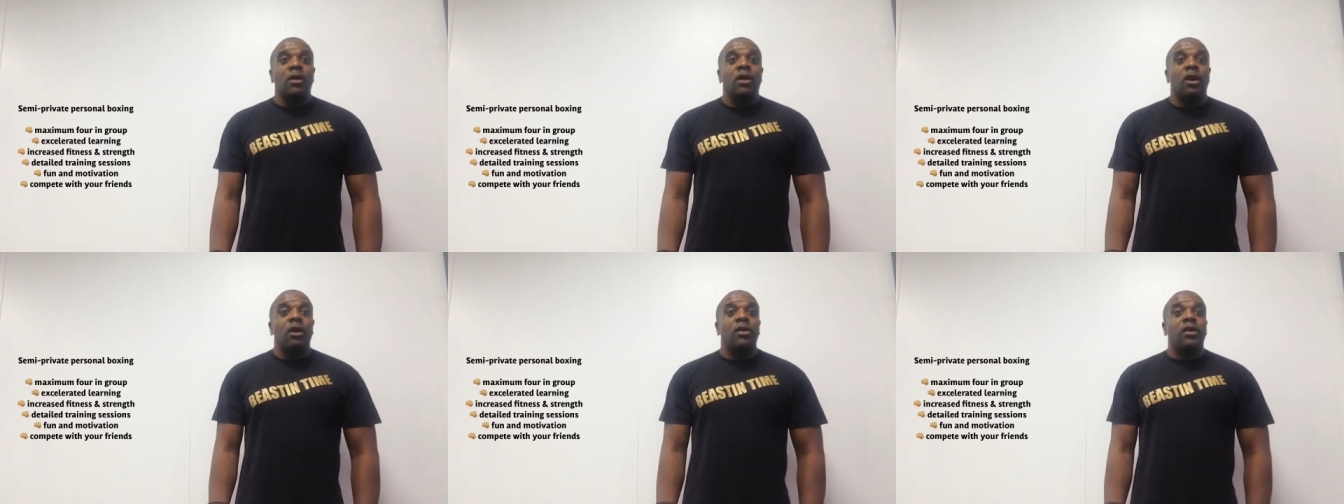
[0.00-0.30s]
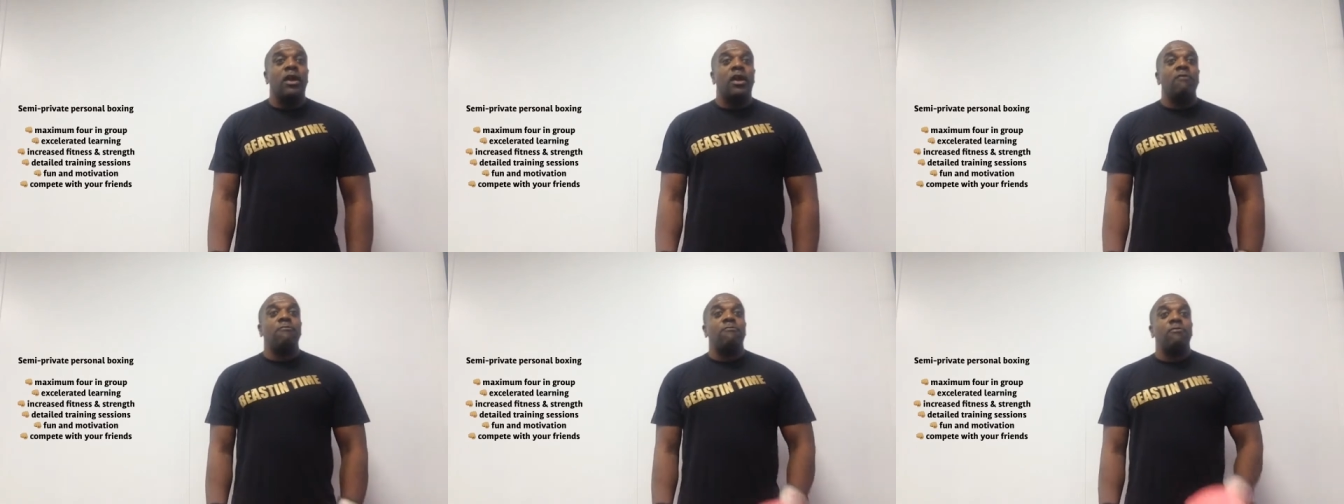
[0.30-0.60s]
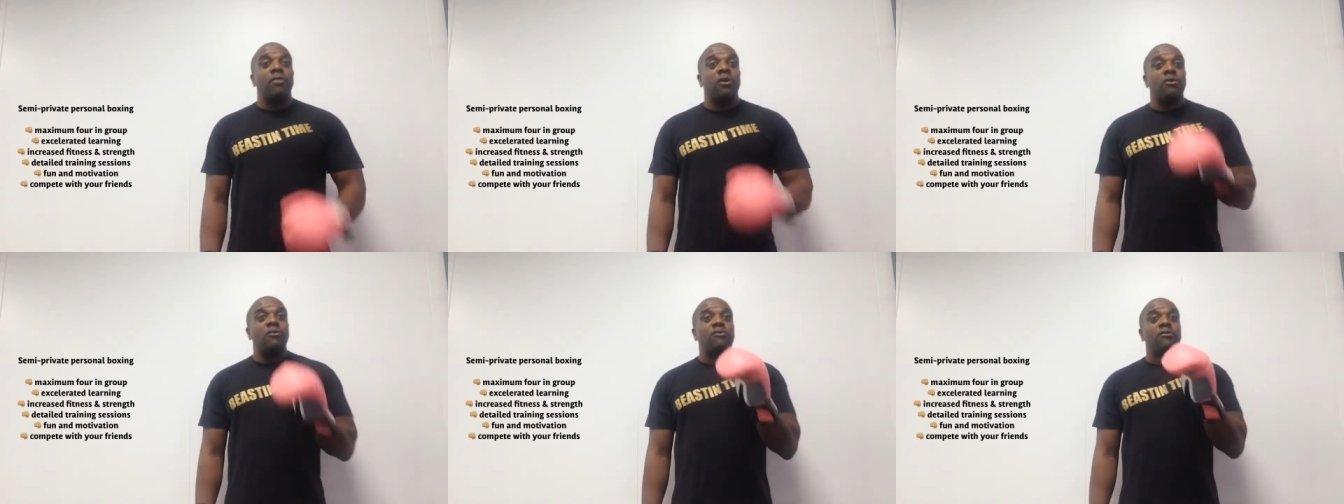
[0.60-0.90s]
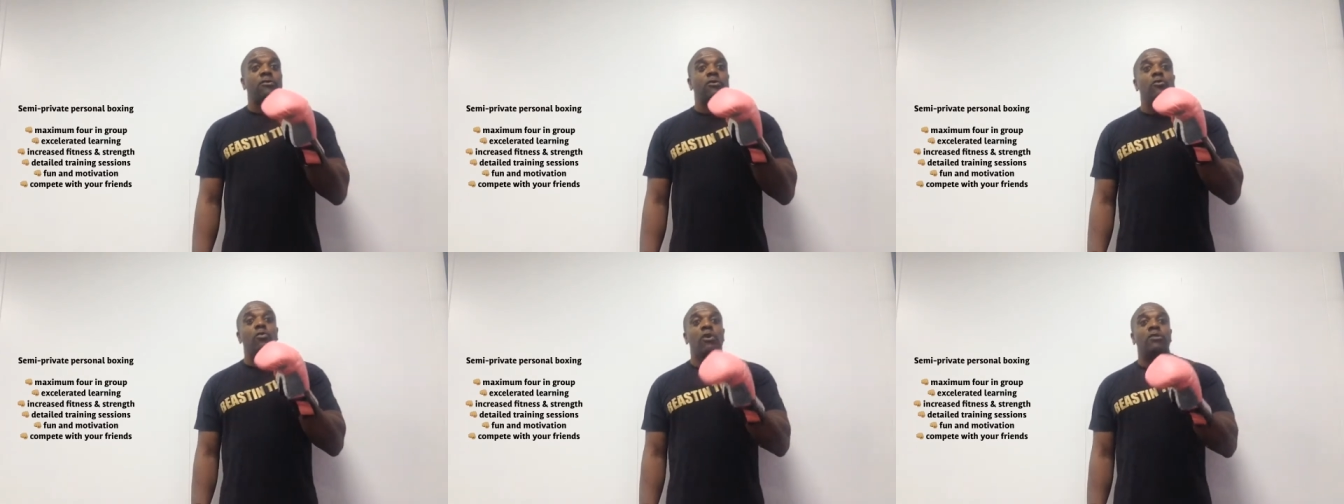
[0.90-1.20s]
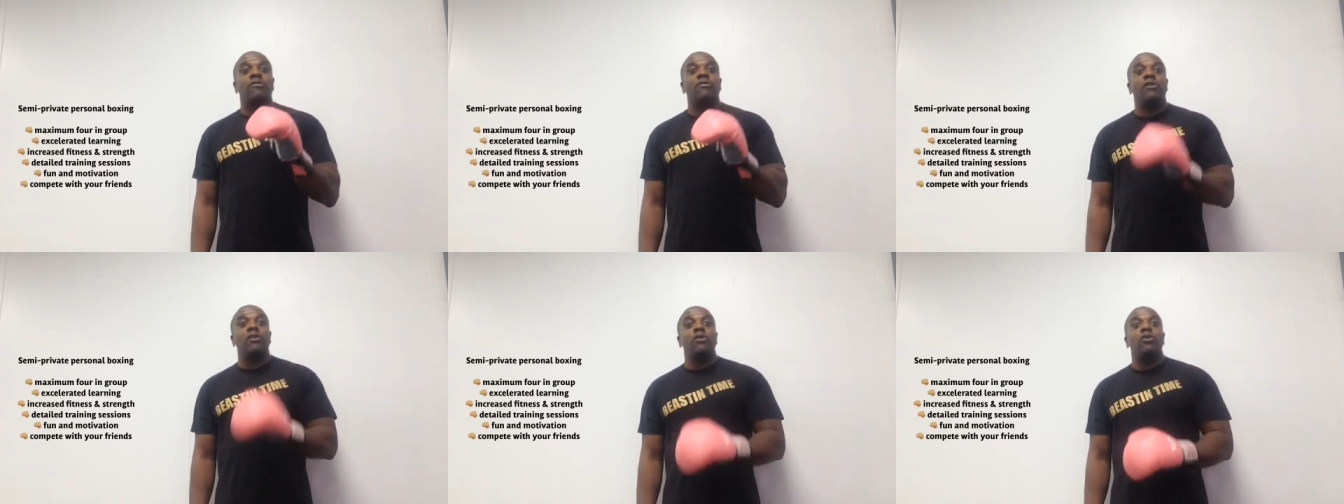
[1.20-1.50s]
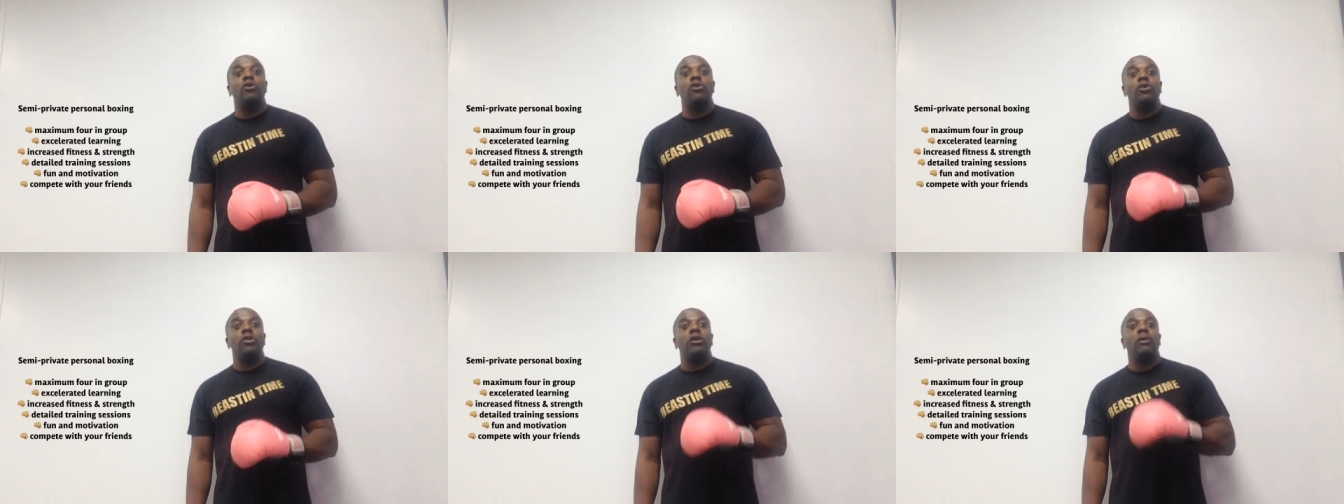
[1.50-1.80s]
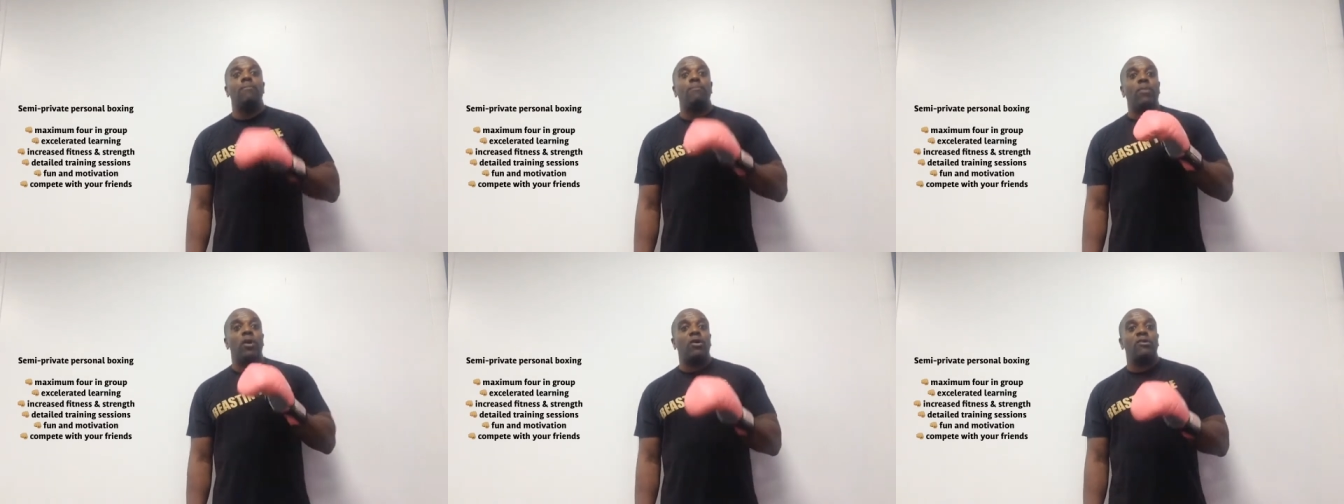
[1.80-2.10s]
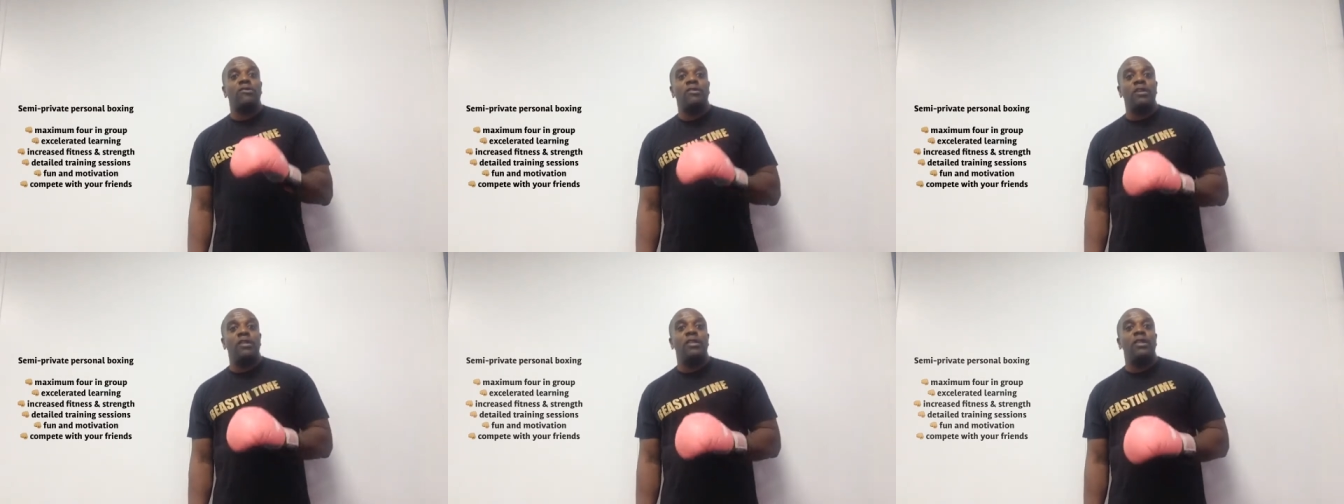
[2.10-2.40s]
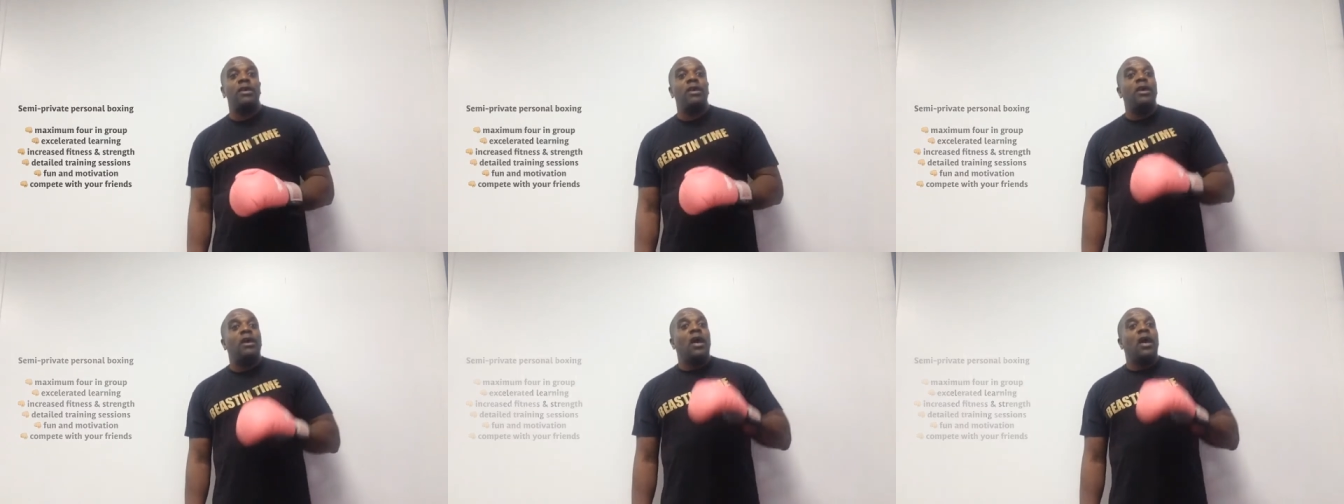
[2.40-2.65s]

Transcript: okay, for those who want to learn boxing,